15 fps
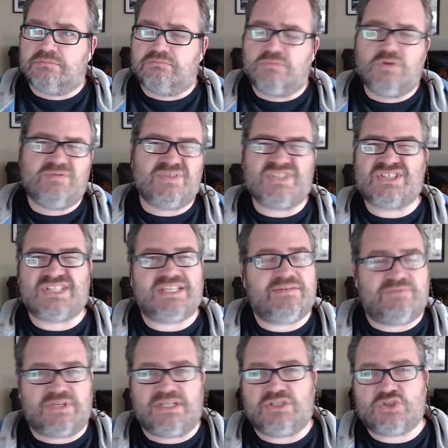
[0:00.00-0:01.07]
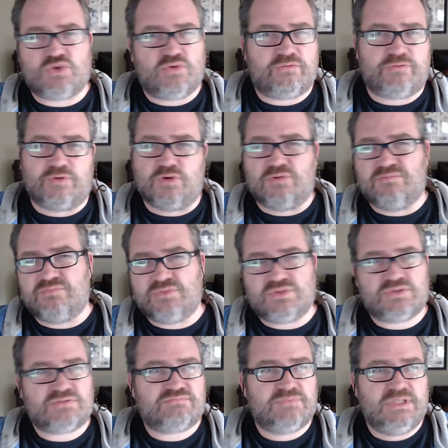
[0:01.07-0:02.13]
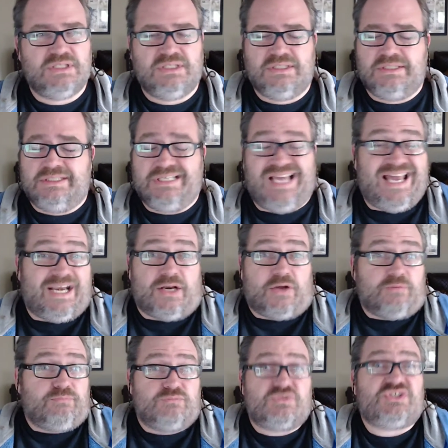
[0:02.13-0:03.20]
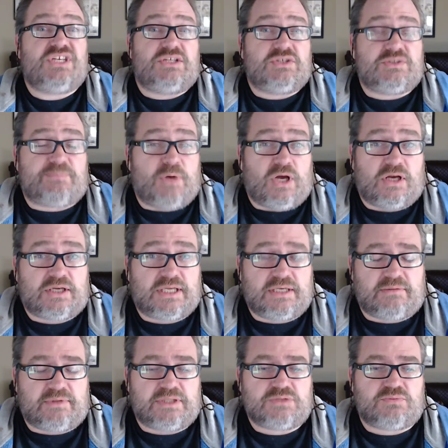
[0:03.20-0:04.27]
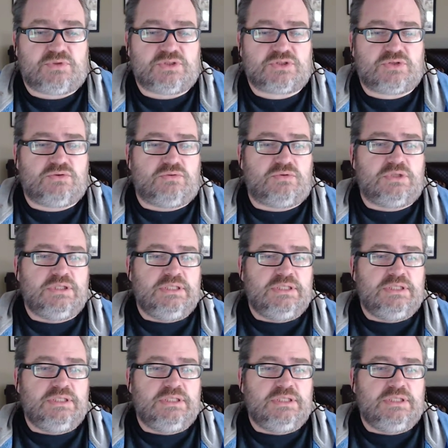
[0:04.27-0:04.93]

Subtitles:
Movies, TV, short films, I don't know. Seed and Spark, anyway, is what it's called.